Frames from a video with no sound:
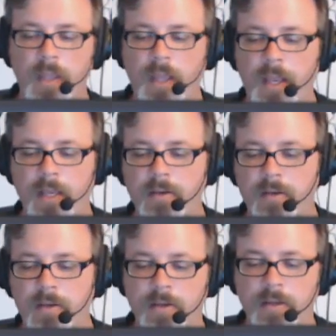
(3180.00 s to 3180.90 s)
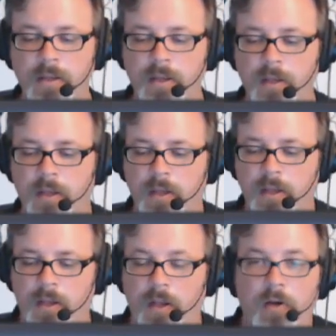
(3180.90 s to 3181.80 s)
and uh,
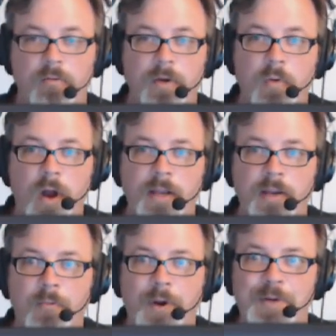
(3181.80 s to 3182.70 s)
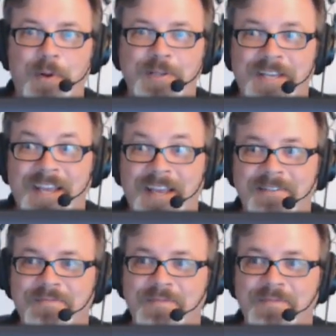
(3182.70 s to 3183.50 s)
rewind and watch parts again.